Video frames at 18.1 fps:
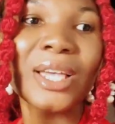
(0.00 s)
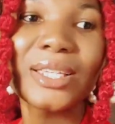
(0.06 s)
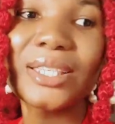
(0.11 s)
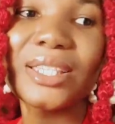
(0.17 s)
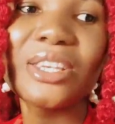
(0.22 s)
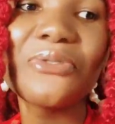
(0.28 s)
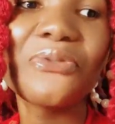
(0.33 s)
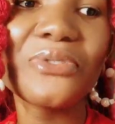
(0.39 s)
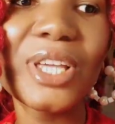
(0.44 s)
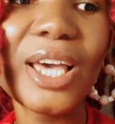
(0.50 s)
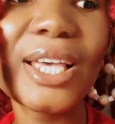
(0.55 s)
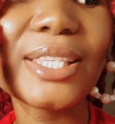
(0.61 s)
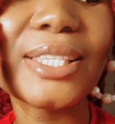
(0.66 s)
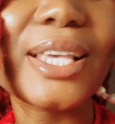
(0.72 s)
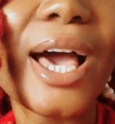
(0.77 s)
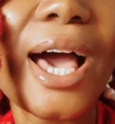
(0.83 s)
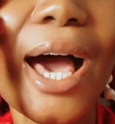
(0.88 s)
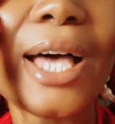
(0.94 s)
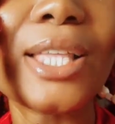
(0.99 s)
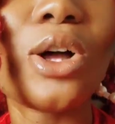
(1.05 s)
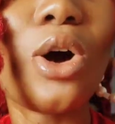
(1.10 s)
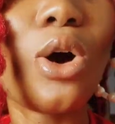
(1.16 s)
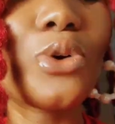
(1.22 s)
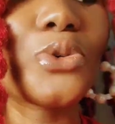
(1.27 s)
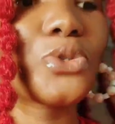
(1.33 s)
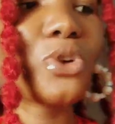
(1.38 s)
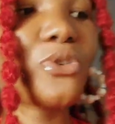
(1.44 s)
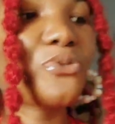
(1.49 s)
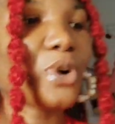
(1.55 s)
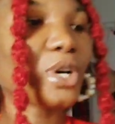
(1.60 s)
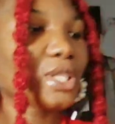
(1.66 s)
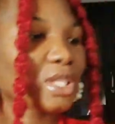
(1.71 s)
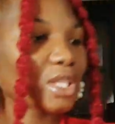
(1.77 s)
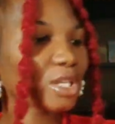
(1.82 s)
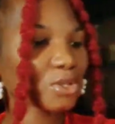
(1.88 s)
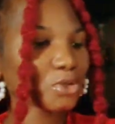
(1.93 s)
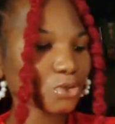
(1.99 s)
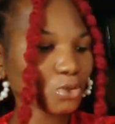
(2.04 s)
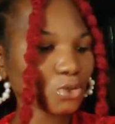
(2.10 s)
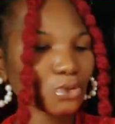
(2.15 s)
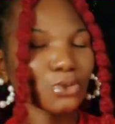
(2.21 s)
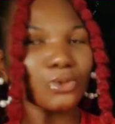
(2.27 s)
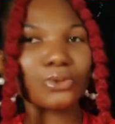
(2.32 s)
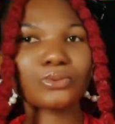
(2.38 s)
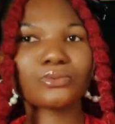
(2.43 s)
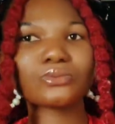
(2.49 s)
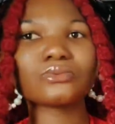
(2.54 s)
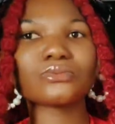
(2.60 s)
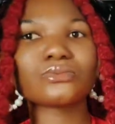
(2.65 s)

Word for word: stiffness. And also for this too,